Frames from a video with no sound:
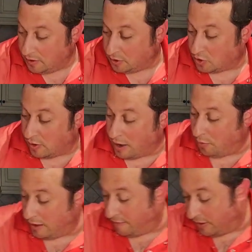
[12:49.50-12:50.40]
So I
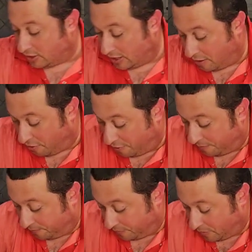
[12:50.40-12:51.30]
will give this another
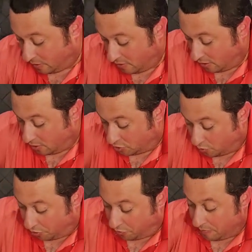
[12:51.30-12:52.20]
2
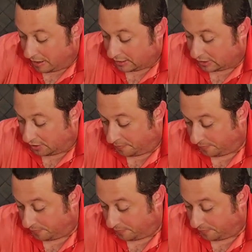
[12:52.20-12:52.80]
or 3 minutes,